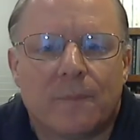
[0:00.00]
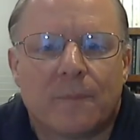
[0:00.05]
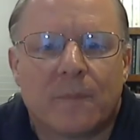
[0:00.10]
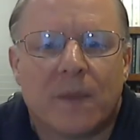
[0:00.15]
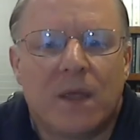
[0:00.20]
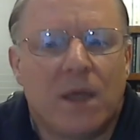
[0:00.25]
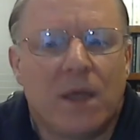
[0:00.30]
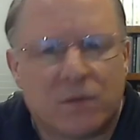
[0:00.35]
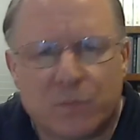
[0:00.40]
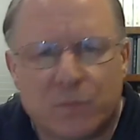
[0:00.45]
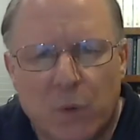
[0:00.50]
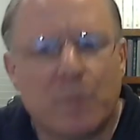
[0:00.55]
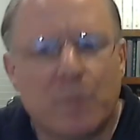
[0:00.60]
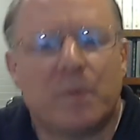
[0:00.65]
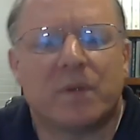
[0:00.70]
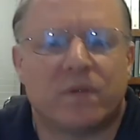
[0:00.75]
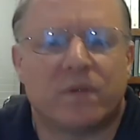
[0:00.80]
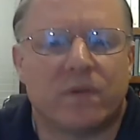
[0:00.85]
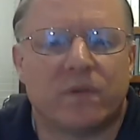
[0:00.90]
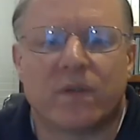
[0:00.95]
He has
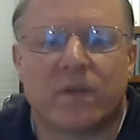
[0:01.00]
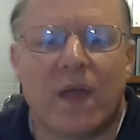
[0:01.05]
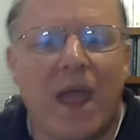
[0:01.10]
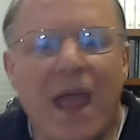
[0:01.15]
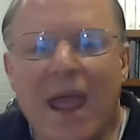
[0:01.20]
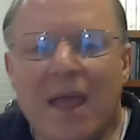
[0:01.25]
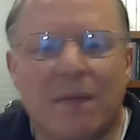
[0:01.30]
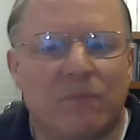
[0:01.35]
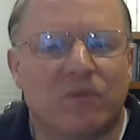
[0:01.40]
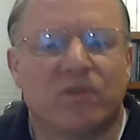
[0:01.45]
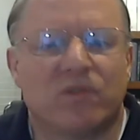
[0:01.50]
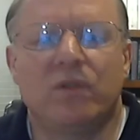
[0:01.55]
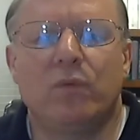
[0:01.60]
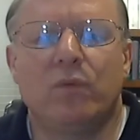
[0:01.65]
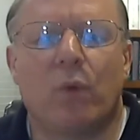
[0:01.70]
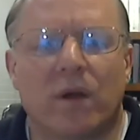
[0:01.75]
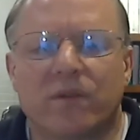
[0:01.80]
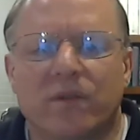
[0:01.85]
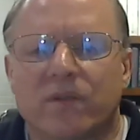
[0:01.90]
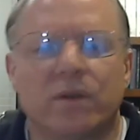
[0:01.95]
purposes, aims. He
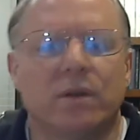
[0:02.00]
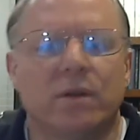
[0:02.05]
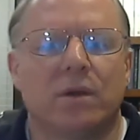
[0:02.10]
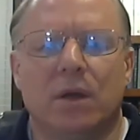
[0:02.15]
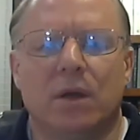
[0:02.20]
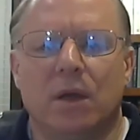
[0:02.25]
wants to